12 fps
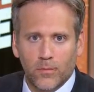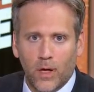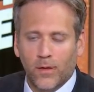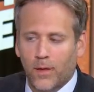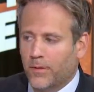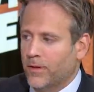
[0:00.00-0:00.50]

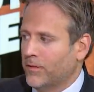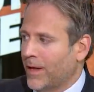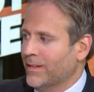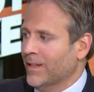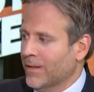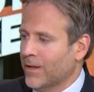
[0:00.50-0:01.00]
on this
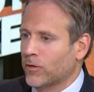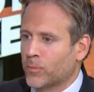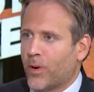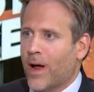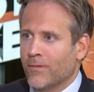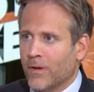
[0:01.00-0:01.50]
idea that it's
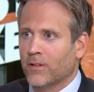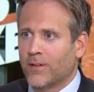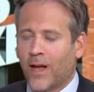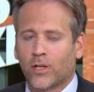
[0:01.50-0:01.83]
private. It's